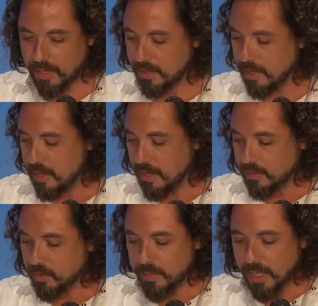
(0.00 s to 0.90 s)
And it
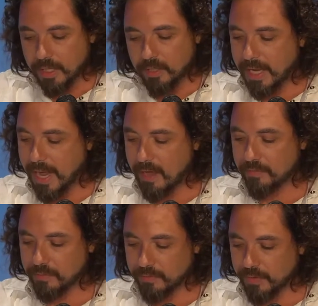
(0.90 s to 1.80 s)
took me a year and a
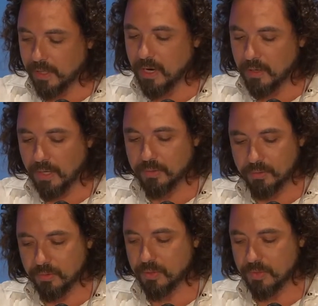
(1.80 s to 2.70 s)
half to figure out how to
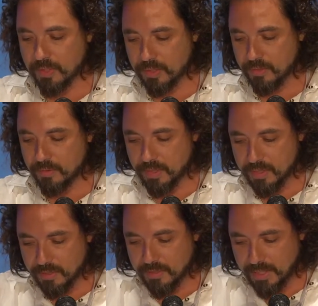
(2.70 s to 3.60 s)
do those
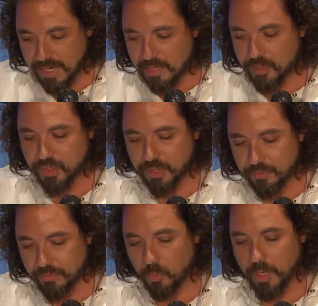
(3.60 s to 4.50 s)
this energy
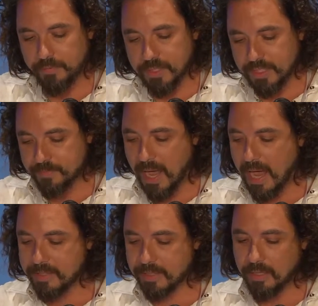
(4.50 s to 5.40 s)
of the wave, this
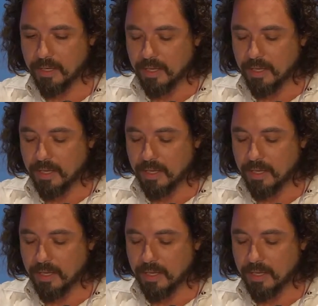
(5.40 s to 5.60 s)
mass.